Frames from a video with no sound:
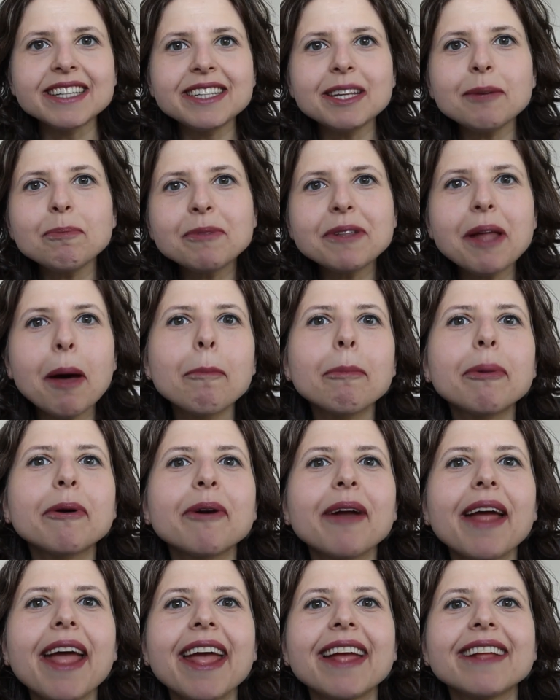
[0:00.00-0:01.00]
Tip
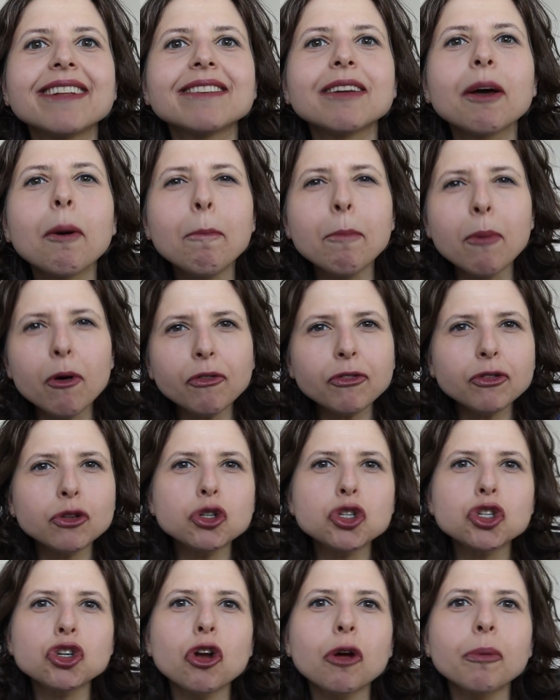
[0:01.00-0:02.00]
number 8, move
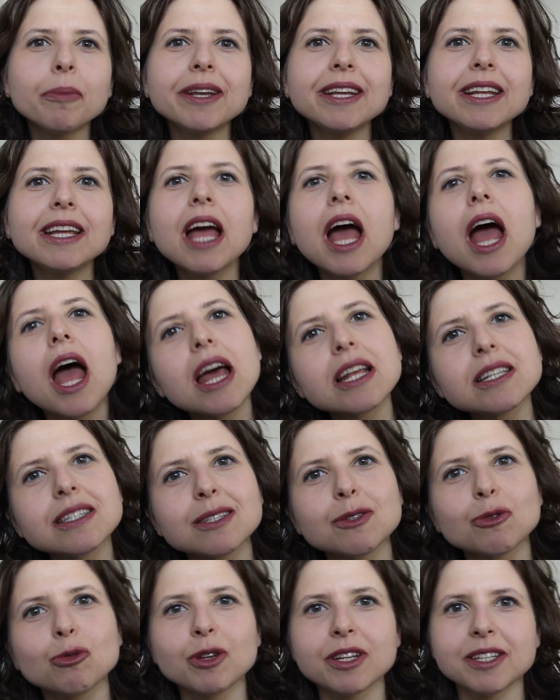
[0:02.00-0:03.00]
to Germany
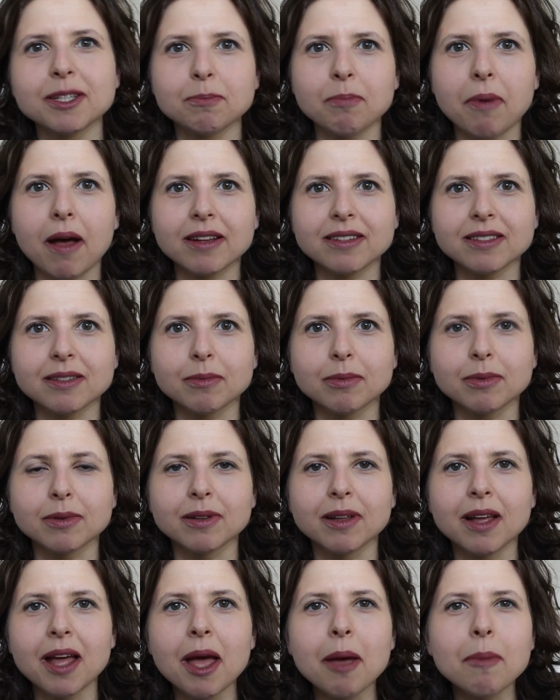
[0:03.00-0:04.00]
as soon as
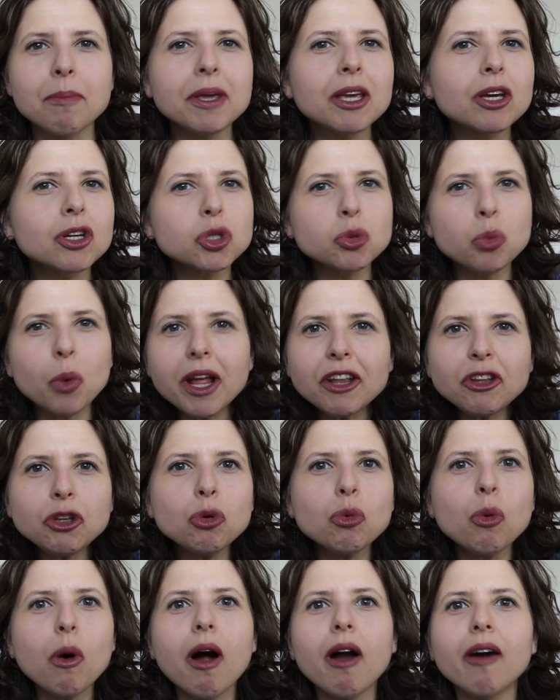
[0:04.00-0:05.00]
possible. Because when
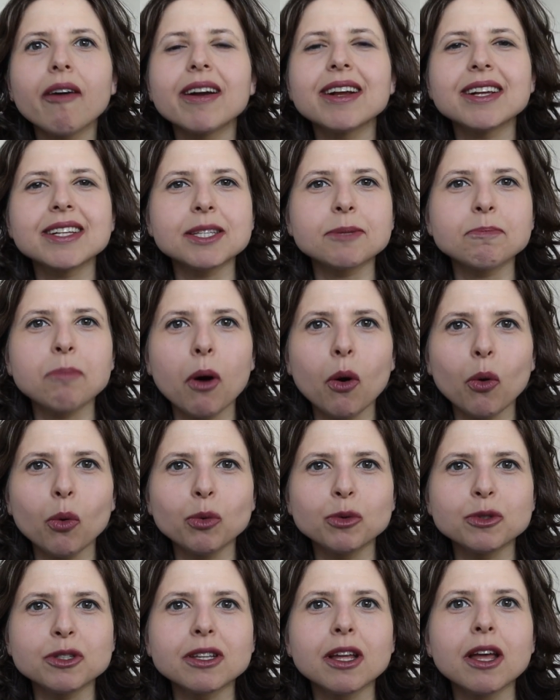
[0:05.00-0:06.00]
you are
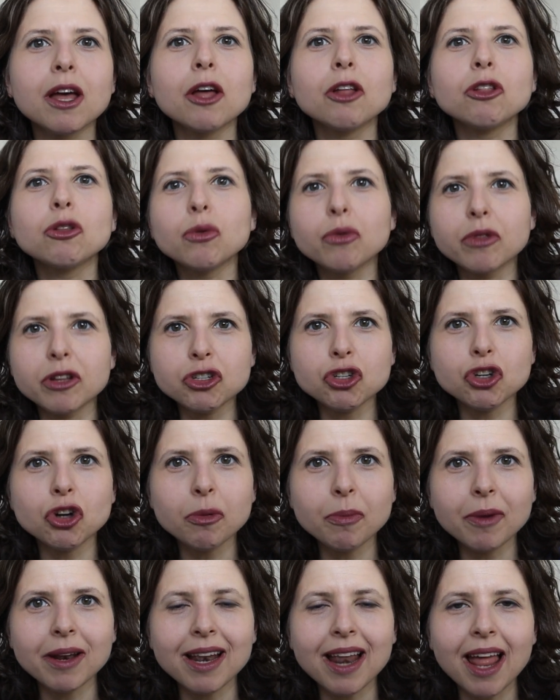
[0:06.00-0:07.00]
exposed to the
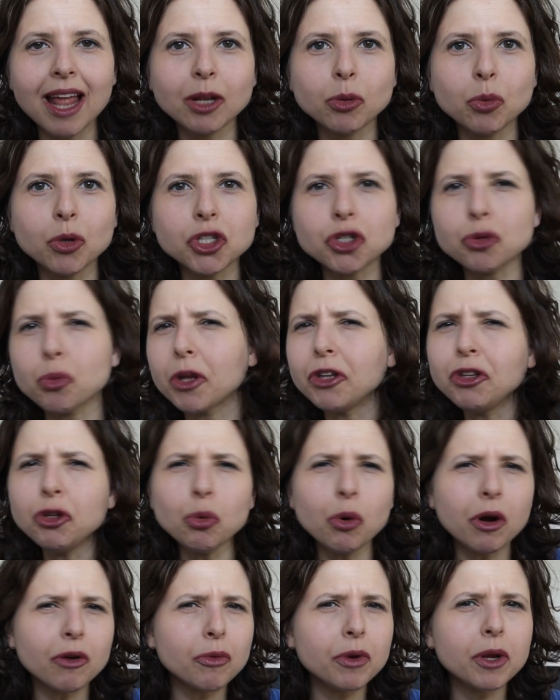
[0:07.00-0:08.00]
German language, when
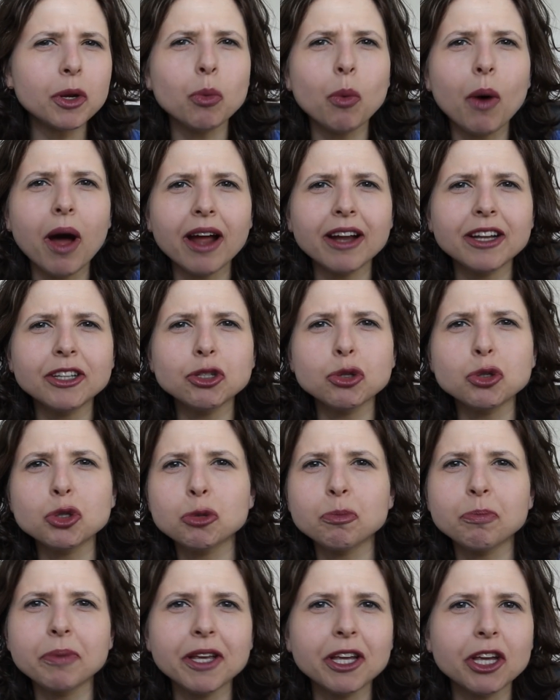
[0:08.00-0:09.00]
you are required to
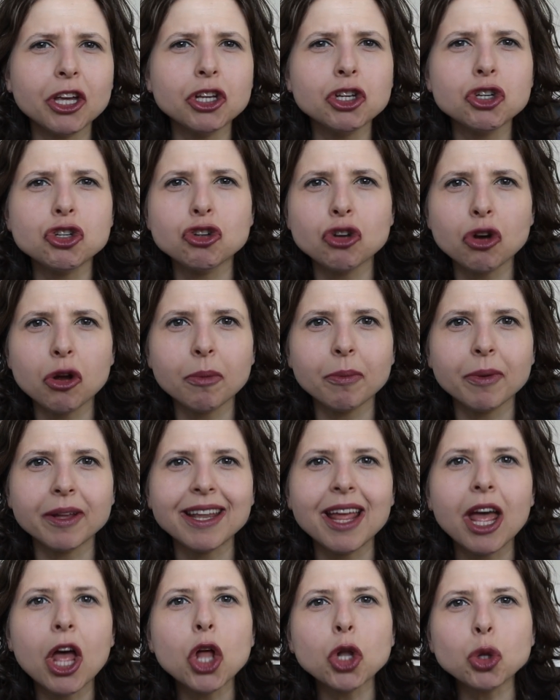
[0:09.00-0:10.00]
speak in
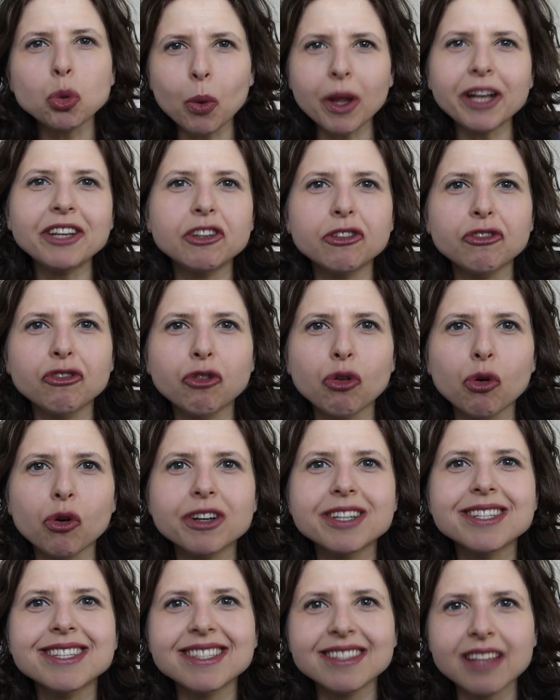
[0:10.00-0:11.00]
German
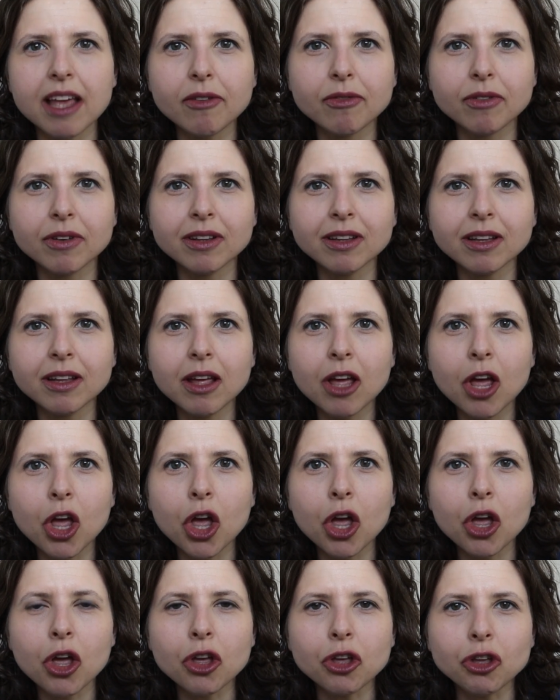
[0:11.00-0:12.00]
24/7,
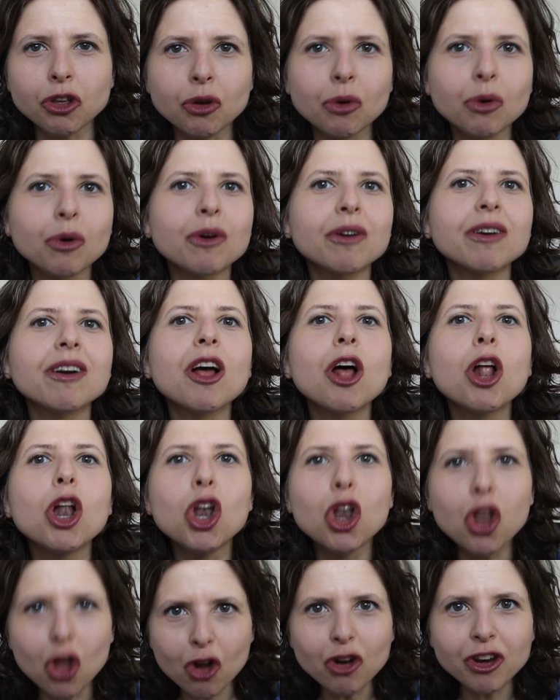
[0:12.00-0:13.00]
your
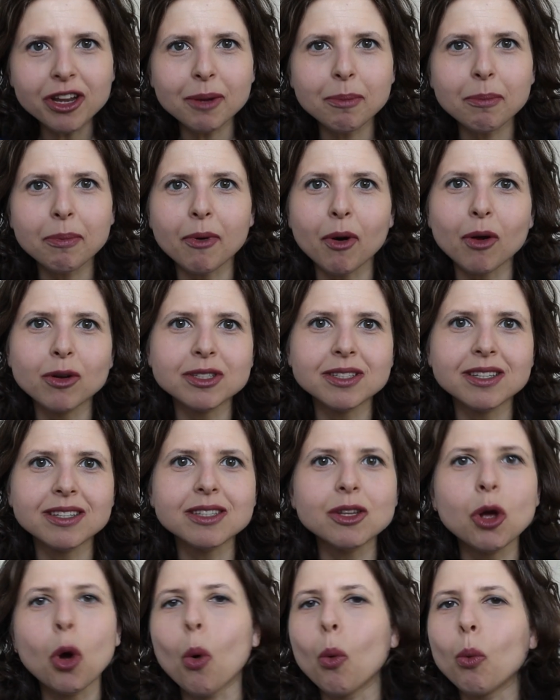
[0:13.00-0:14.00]
learning
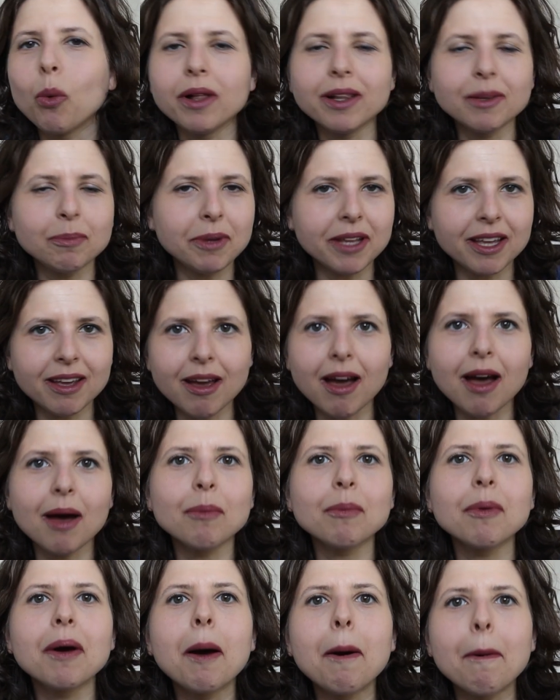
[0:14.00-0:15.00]
process will
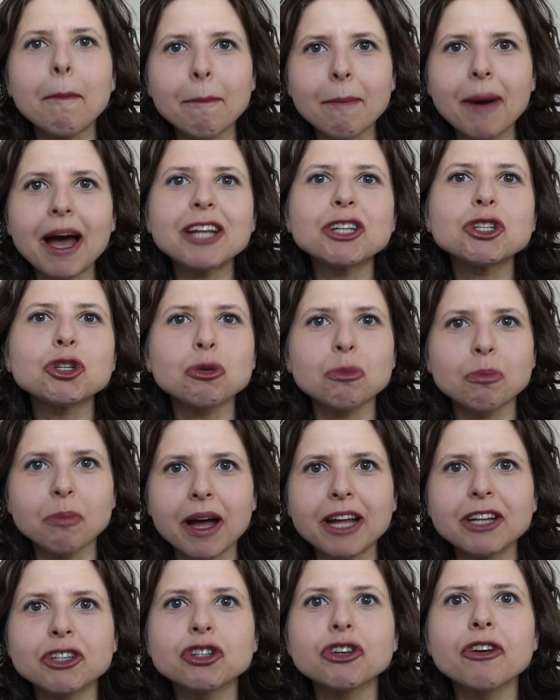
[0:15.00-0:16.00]
become much,
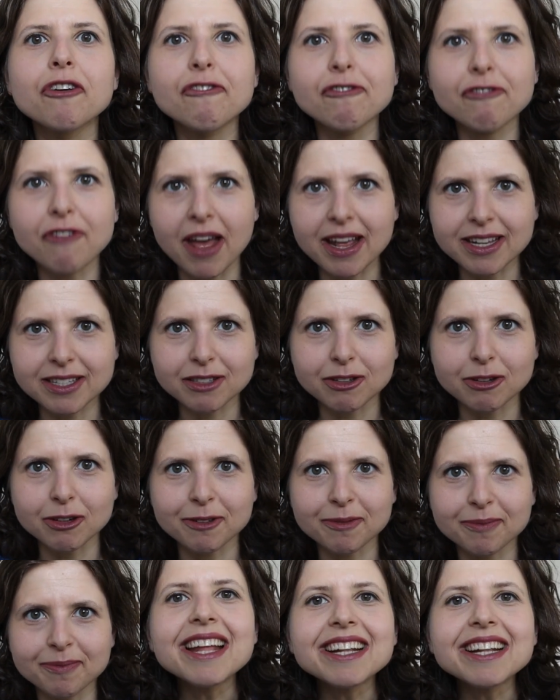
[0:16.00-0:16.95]
much faster.